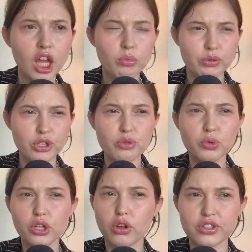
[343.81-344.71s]
But when you
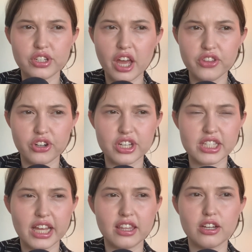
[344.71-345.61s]
put it all together, it's
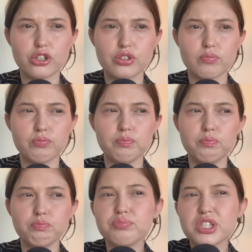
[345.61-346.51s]
like they're
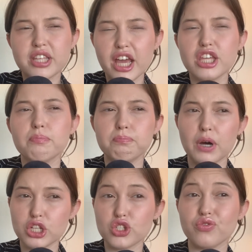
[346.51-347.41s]
saying a
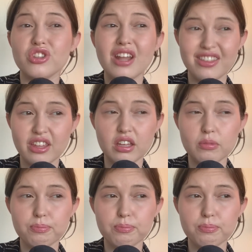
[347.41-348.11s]
bunch of nothing.